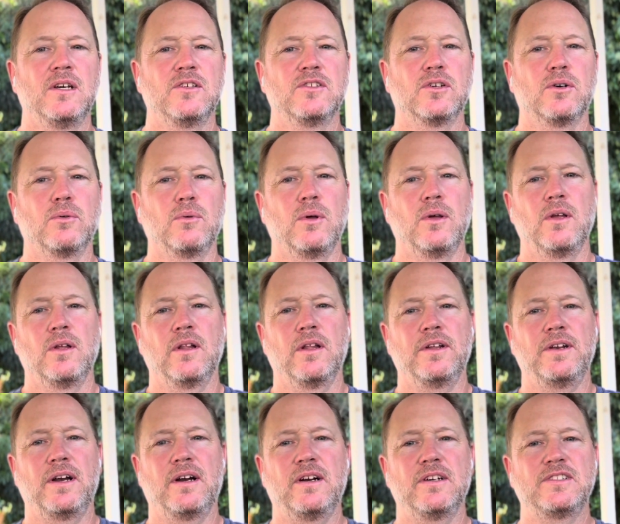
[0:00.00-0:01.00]
So
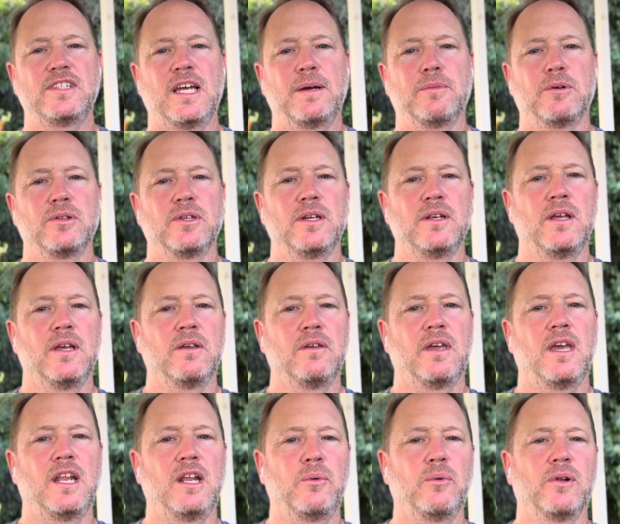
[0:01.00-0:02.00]
Ladarius Hamilton,
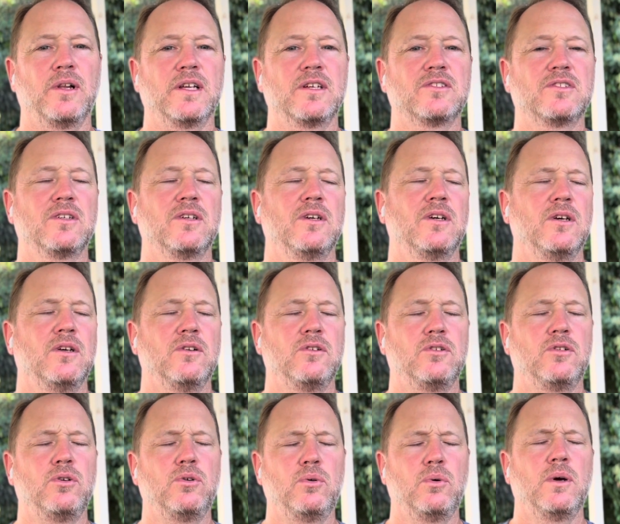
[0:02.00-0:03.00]
Kenny Willicks,
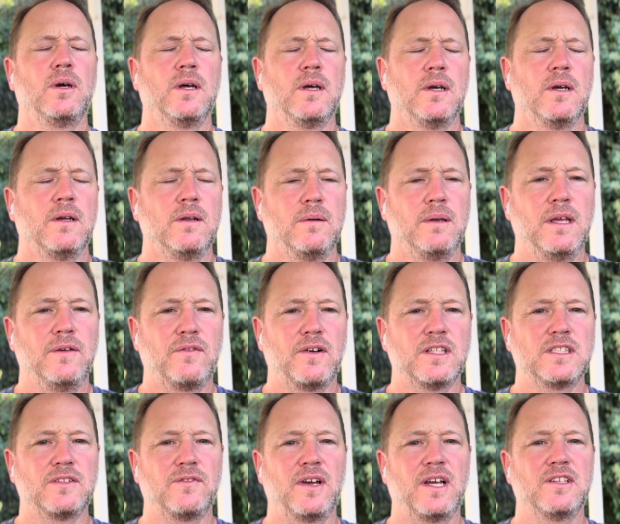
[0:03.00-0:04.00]
two
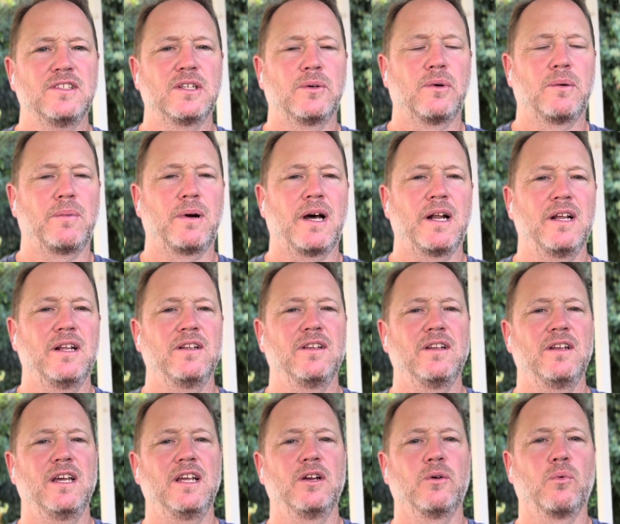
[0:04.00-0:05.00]
defensive ends that were brought in
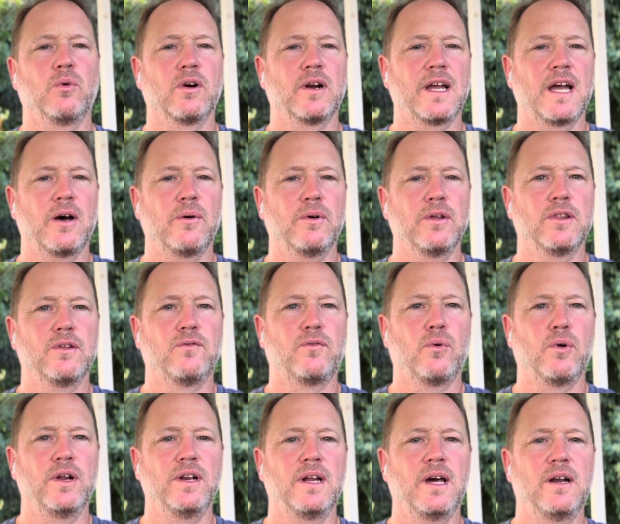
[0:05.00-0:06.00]
today to work out with the
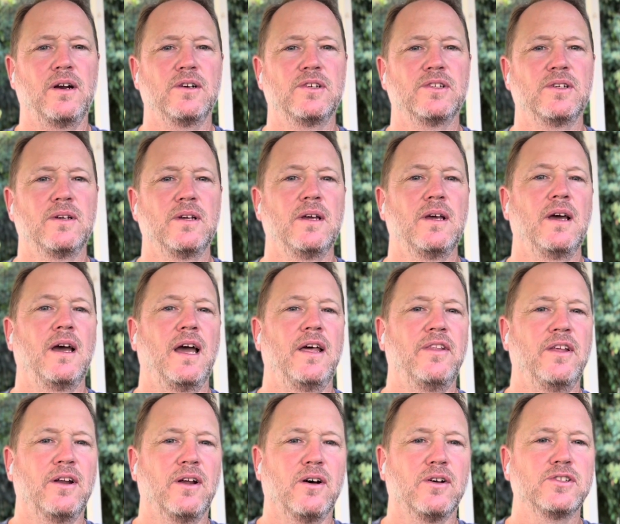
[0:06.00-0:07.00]
49ers.
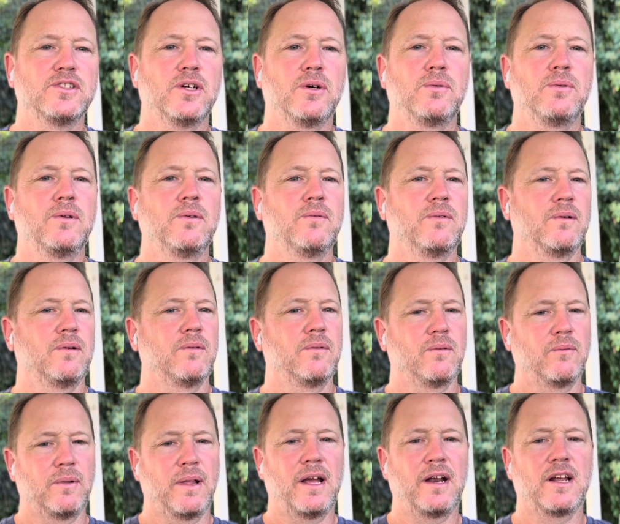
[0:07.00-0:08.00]
And then also,
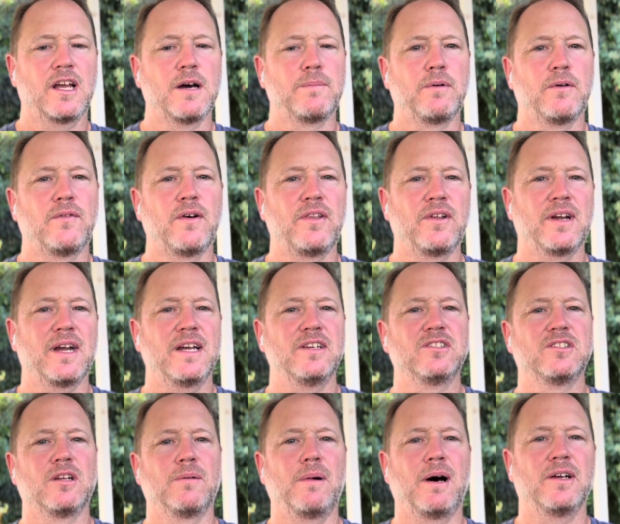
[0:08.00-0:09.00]
we had a couple of other
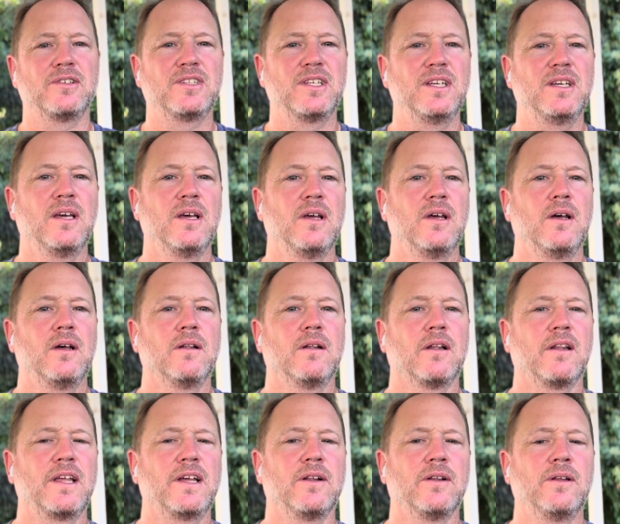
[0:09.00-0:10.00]
guys, Tomasi
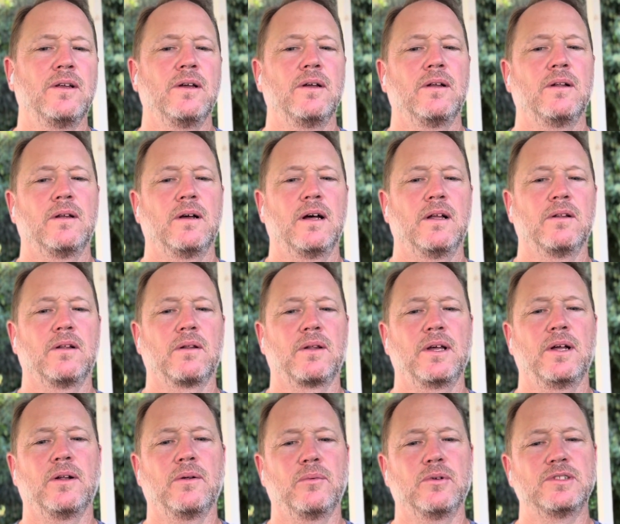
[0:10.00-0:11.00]
Lalil.
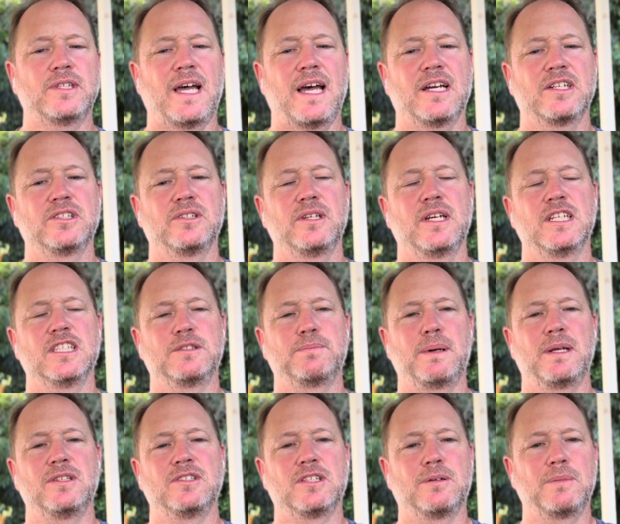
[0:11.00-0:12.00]
Lalil has
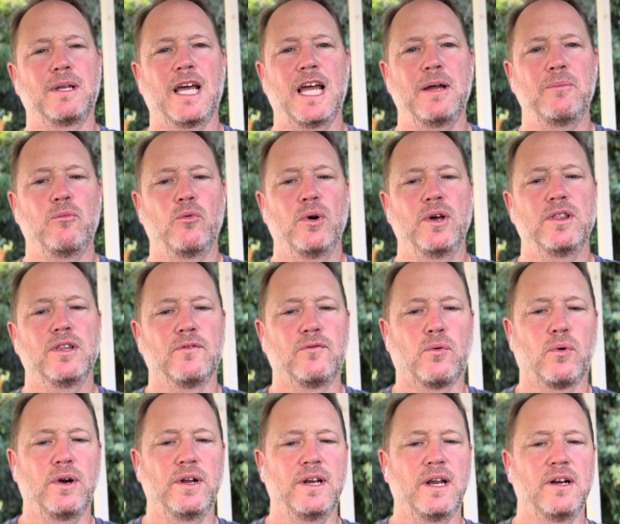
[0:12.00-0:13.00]
spent some time with the
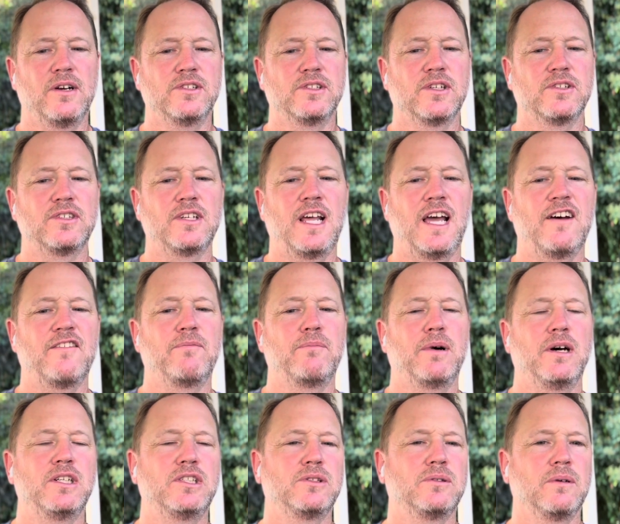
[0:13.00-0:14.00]
49ers. Doesn't have
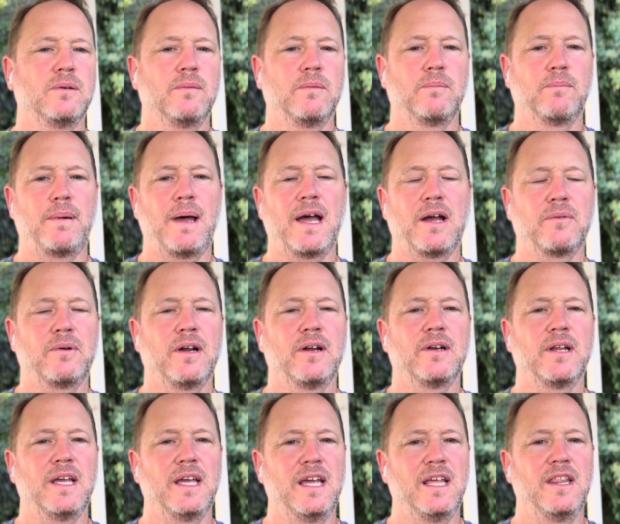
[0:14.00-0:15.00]
much
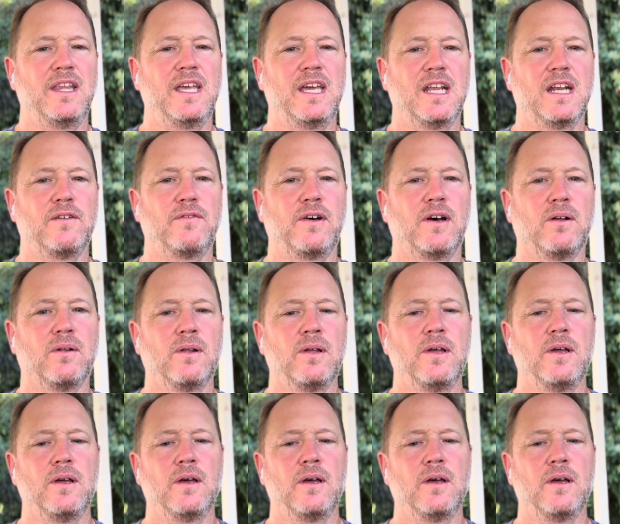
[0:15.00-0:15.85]
background in the NFL.